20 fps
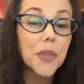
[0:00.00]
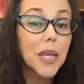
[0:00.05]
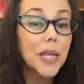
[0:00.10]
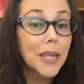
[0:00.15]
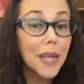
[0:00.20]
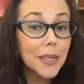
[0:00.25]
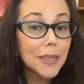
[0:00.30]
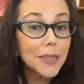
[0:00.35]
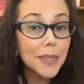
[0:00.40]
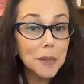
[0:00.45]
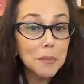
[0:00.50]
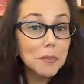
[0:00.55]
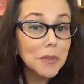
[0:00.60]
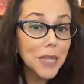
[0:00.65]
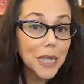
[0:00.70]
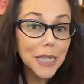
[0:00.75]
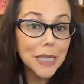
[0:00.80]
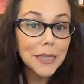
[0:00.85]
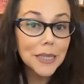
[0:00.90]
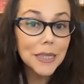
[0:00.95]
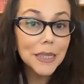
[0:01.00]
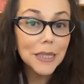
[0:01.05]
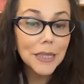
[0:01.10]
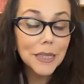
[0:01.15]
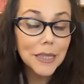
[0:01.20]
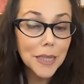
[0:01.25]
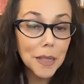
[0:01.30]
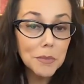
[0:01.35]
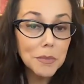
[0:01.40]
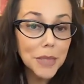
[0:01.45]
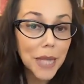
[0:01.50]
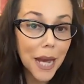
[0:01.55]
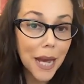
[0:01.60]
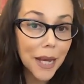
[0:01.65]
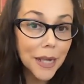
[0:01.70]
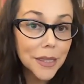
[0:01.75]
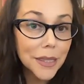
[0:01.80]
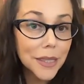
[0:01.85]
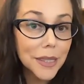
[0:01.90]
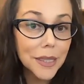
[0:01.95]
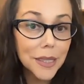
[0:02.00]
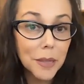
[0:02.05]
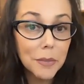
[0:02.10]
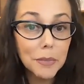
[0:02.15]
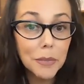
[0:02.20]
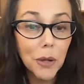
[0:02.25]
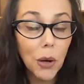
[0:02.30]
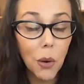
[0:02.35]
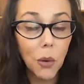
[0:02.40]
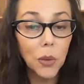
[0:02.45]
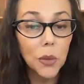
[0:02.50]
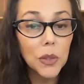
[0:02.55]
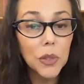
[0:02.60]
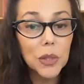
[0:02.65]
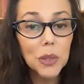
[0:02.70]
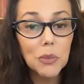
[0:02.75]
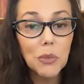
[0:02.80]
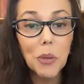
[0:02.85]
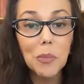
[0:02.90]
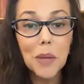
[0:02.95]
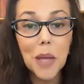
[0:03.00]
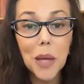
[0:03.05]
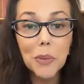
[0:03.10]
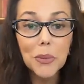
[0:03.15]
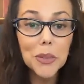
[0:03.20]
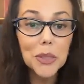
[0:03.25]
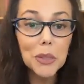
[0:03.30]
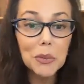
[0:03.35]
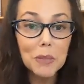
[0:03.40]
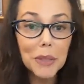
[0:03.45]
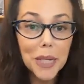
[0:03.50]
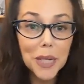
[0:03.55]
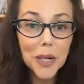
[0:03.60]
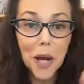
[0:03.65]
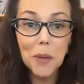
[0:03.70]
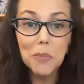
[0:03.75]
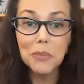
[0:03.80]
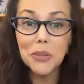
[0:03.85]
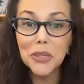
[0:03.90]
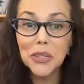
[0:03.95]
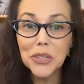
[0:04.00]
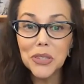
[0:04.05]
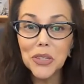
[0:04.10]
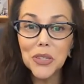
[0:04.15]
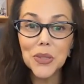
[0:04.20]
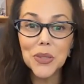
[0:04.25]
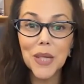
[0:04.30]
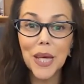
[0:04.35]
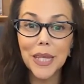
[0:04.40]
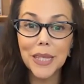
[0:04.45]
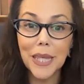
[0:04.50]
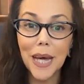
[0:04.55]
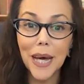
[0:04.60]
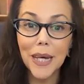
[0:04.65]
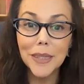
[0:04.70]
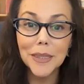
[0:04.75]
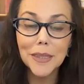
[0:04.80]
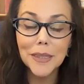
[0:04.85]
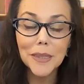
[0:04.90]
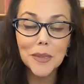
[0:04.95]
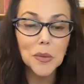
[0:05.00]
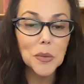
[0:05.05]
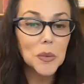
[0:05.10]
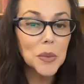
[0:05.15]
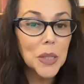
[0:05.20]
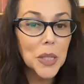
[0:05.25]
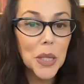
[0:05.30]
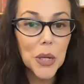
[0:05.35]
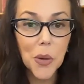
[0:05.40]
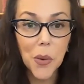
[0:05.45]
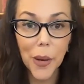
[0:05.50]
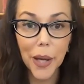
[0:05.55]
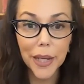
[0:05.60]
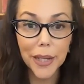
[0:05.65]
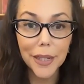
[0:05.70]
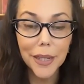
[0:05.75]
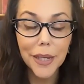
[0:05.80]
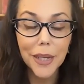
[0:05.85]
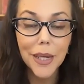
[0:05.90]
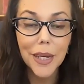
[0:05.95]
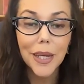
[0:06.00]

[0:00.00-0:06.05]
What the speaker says: Now, some things, some tasks, some goals will be able to be accomplished just like that, really quick.